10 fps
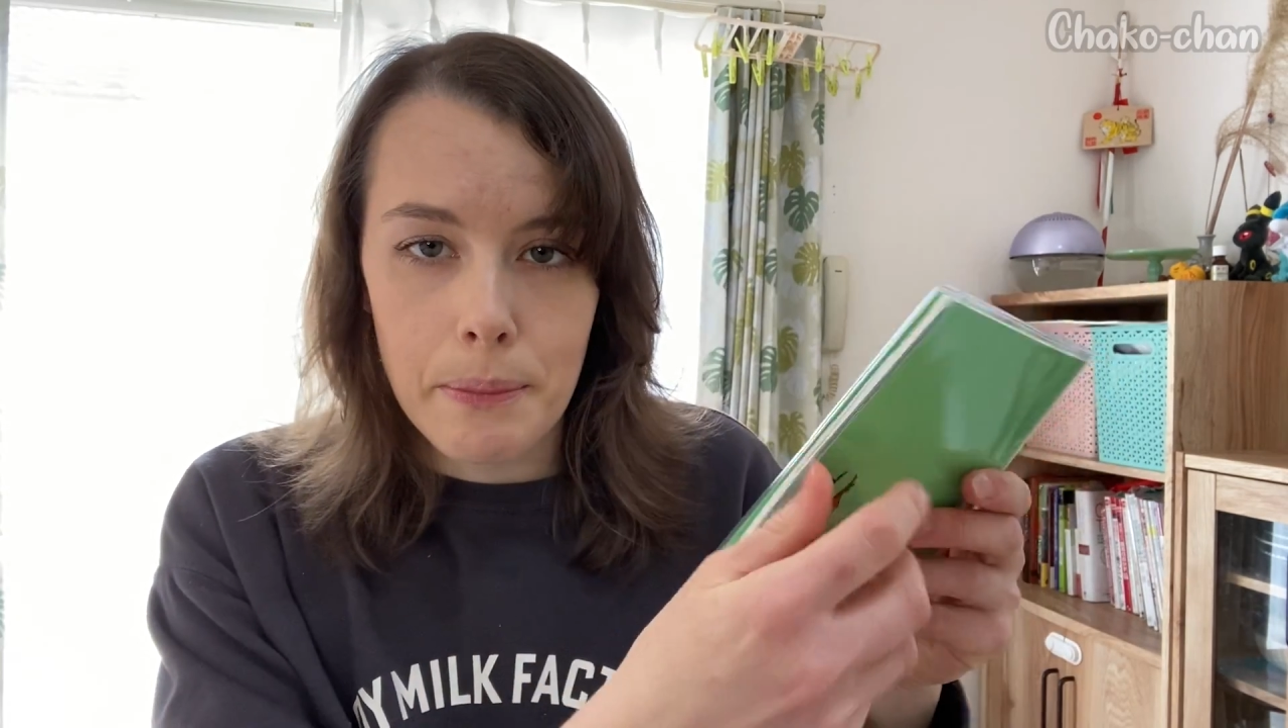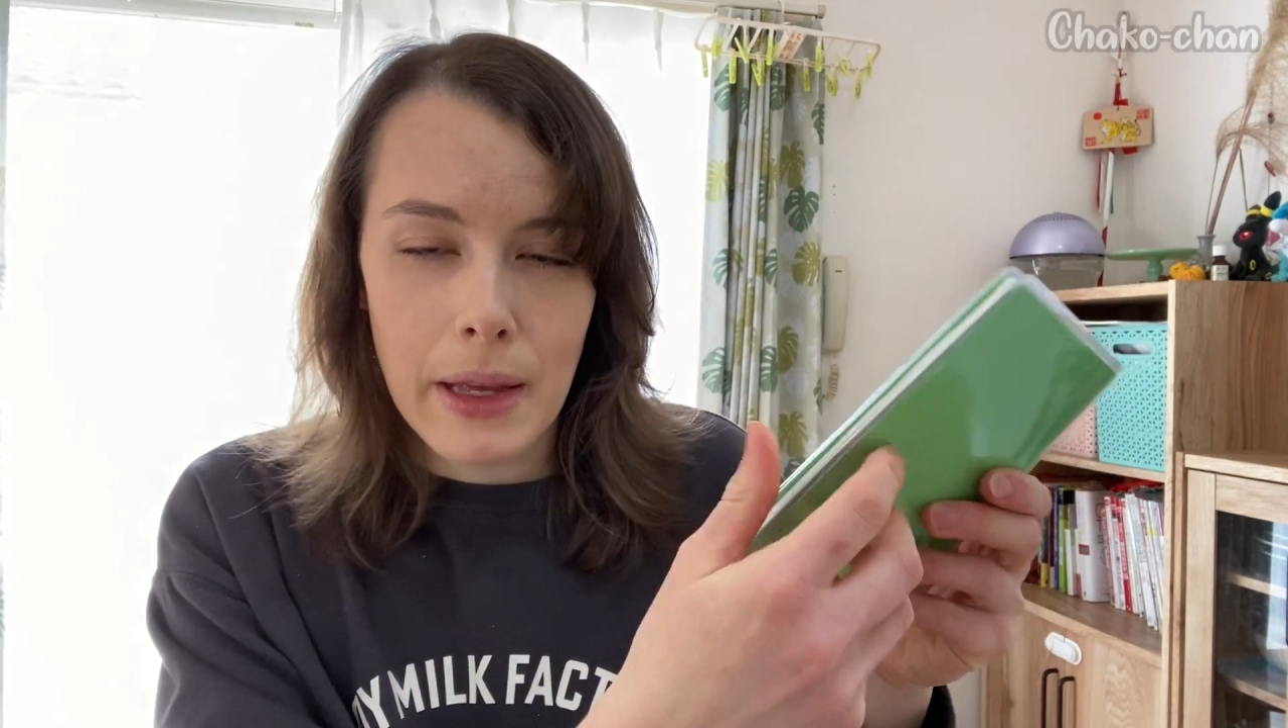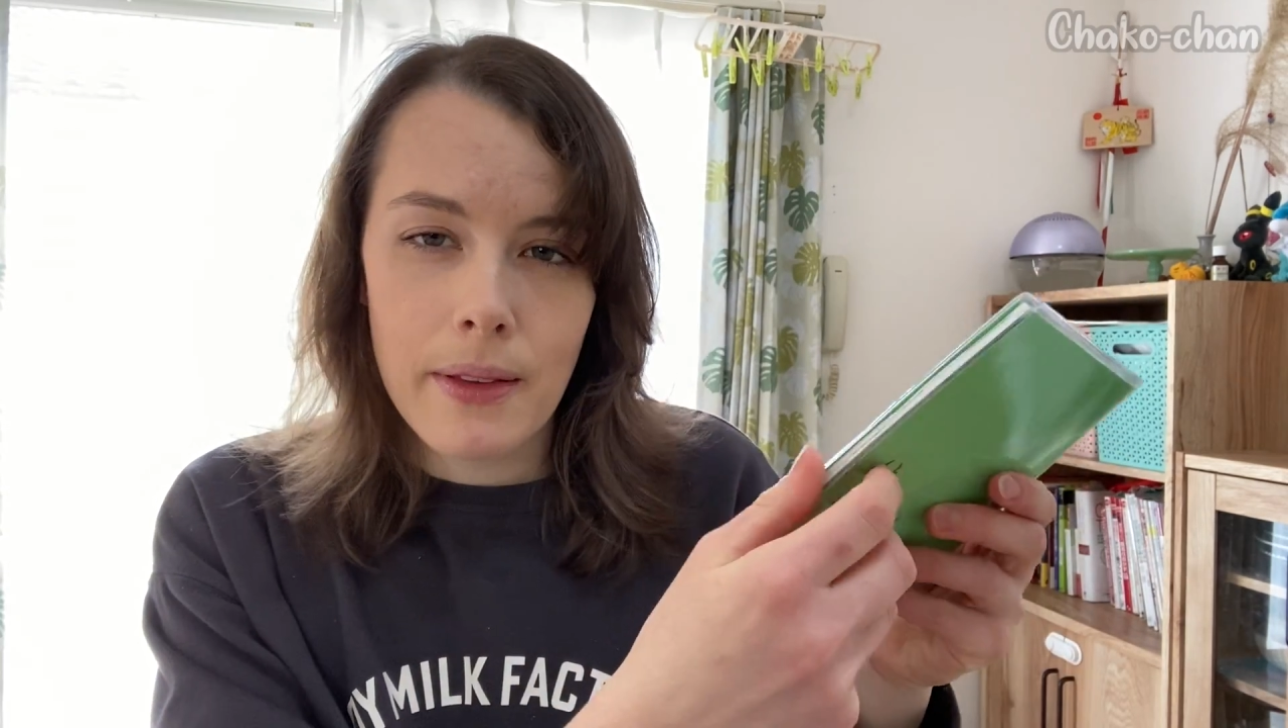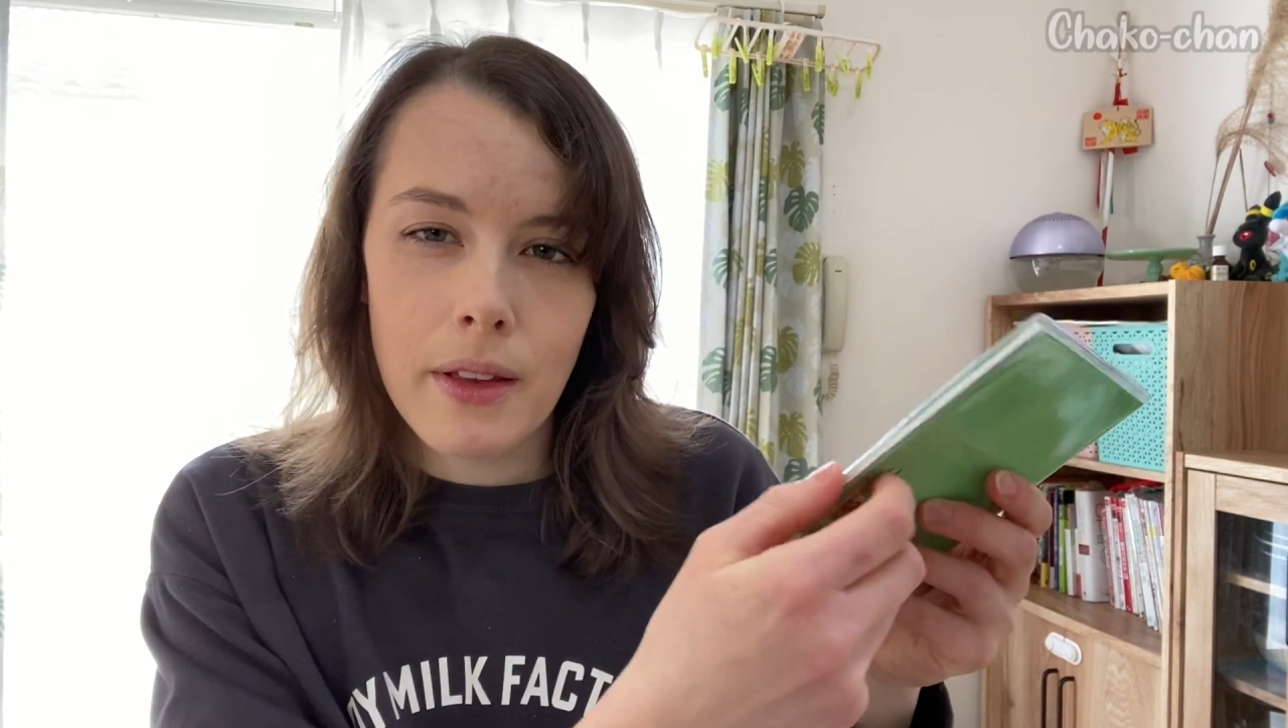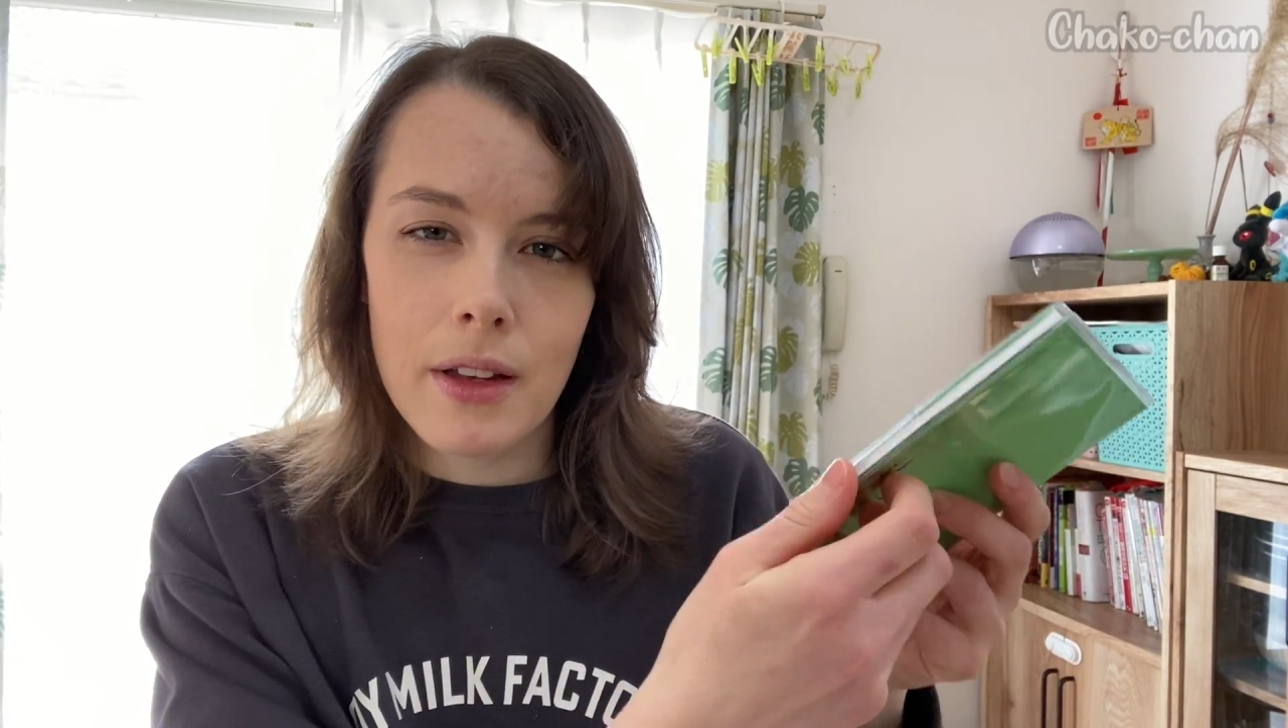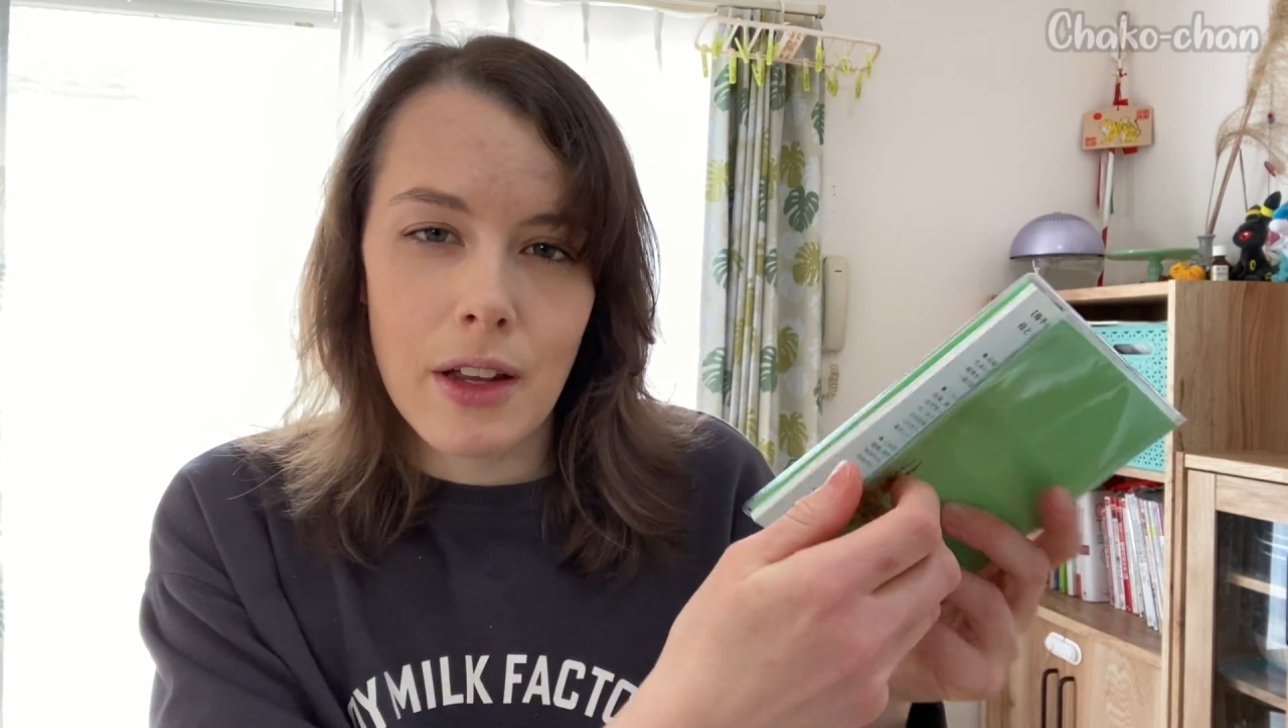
basically an